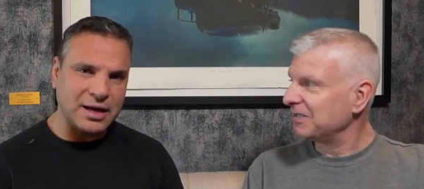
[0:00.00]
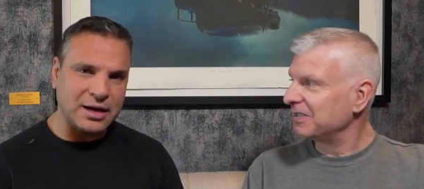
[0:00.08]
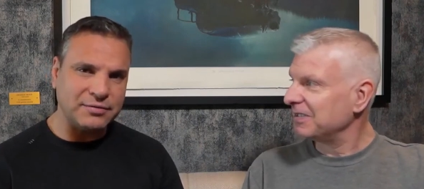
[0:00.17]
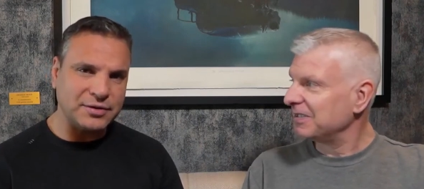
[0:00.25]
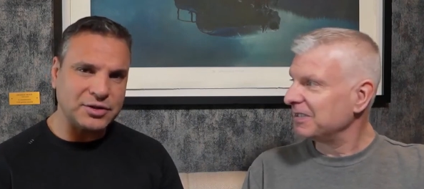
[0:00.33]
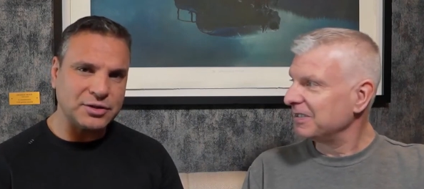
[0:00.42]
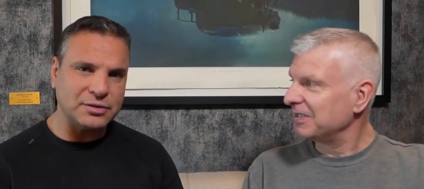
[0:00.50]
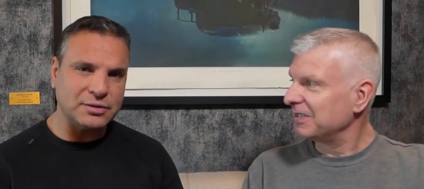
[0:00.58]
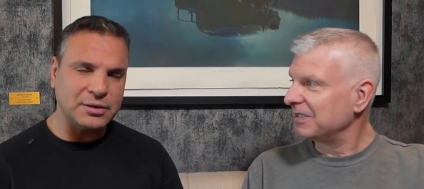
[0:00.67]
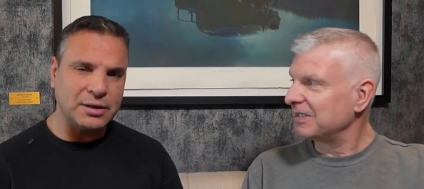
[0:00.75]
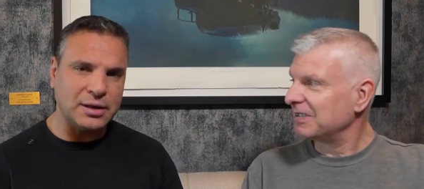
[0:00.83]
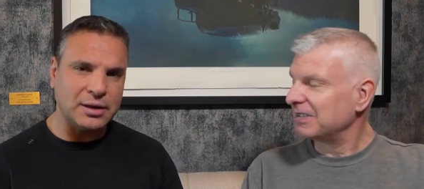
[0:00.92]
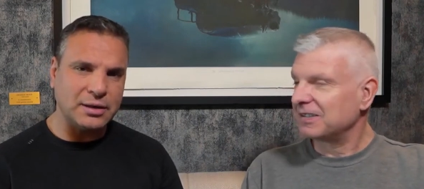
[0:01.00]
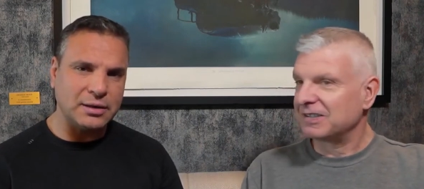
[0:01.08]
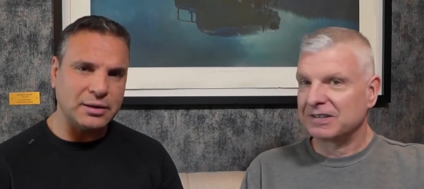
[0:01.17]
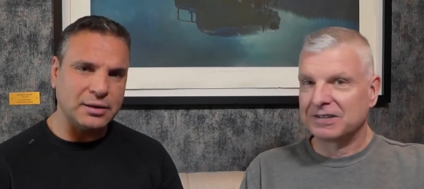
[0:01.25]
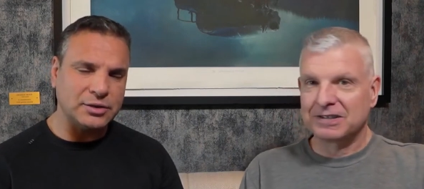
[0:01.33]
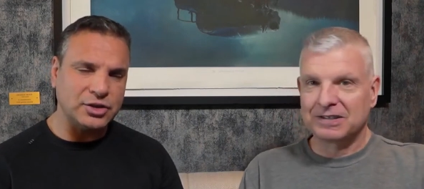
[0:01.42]
Speaker 1: television uh,
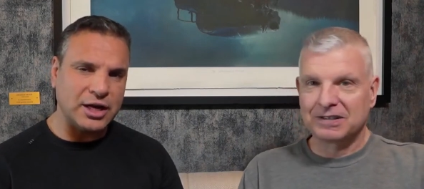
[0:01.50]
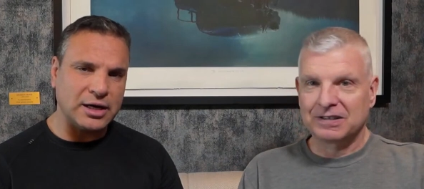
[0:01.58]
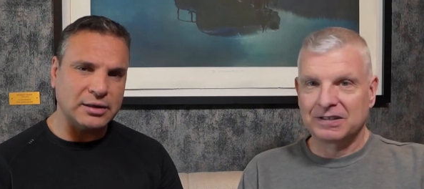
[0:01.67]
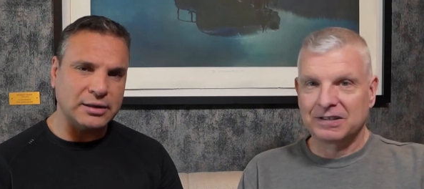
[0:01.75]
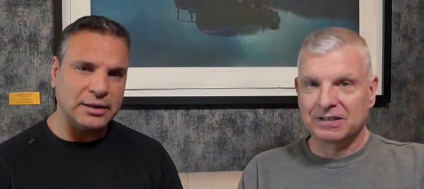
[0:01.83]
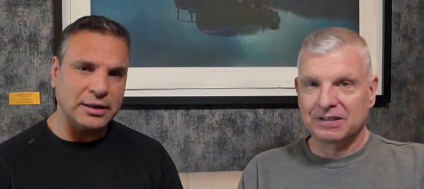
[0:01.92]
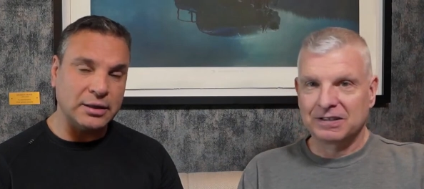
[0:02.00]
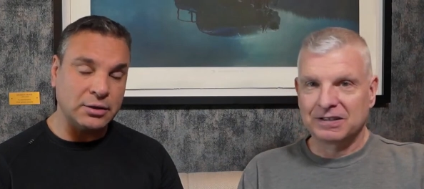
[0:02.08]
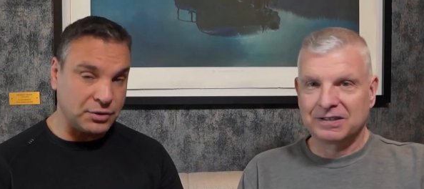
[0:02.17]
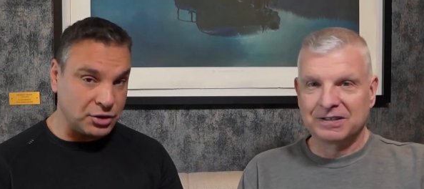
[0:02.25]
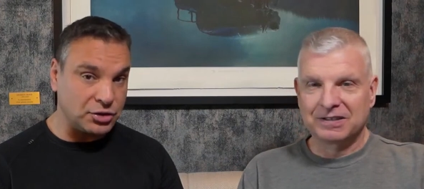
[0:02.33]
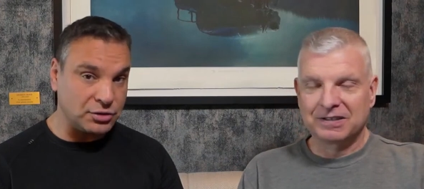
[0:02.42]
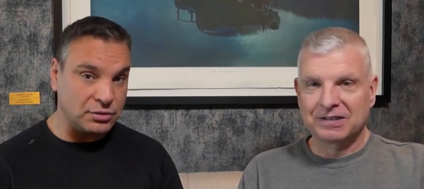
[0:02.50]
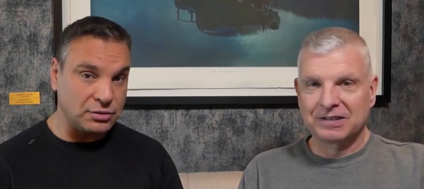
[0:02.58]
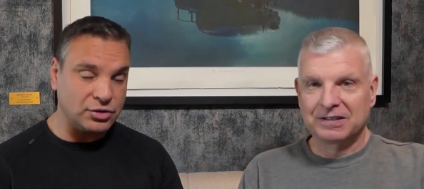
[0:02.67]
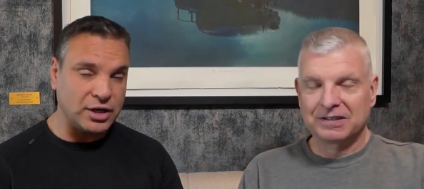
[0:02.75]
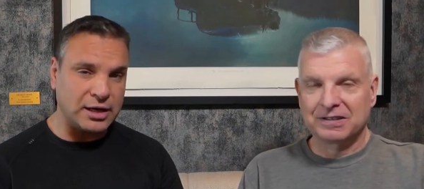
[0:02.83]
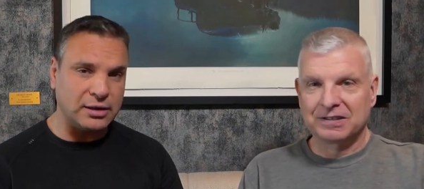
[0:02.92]
uh, channel
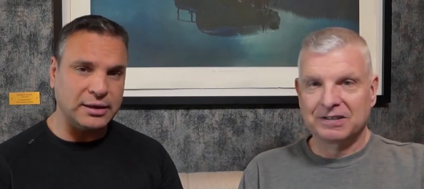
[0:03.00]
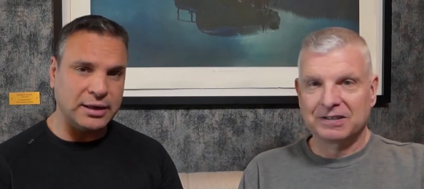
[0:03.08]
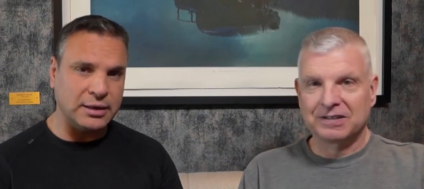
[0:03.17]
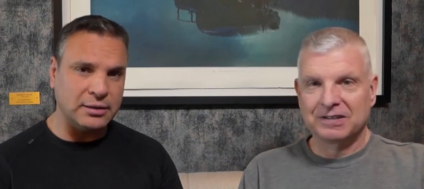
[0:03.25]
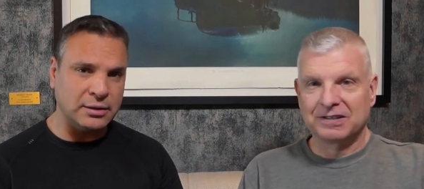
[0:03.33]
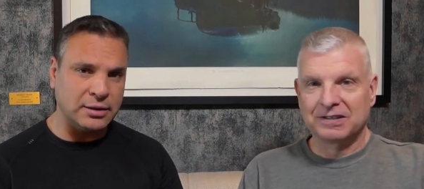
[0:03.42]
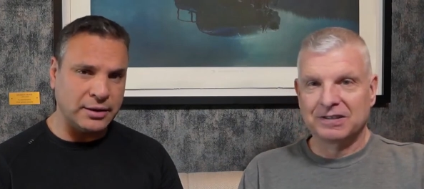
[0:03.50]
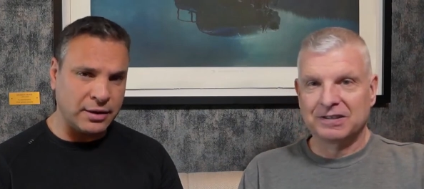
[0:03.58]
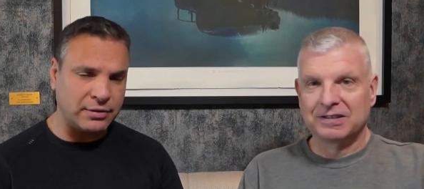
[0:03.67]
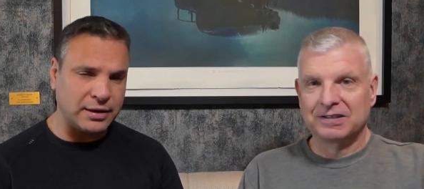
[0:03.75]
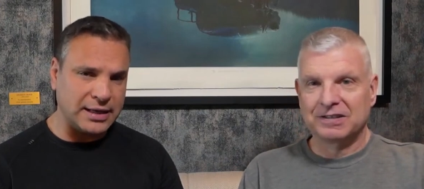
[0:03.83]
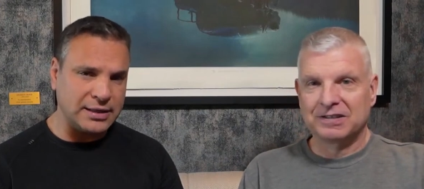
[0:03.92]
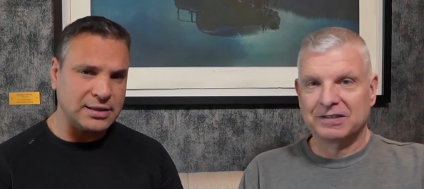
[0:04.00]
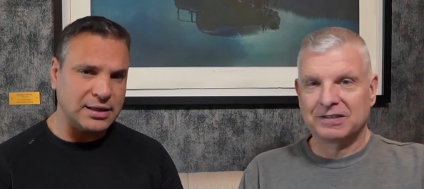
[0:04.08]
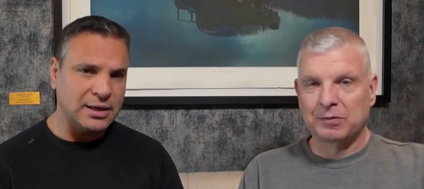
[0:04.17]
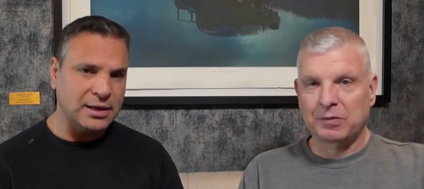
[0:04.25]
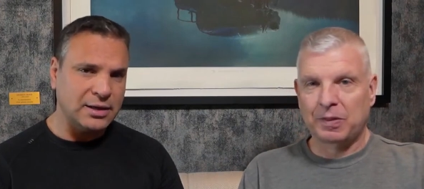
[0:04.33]
christian channel in the netherlands